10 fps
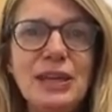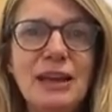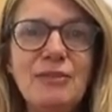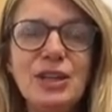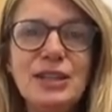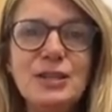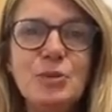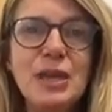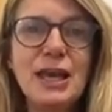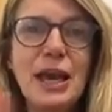Have a nice
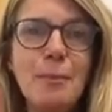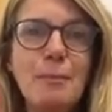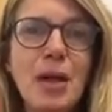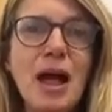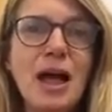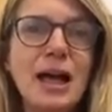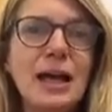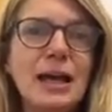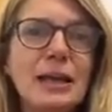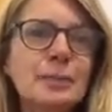weekend.
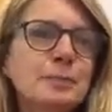Bye.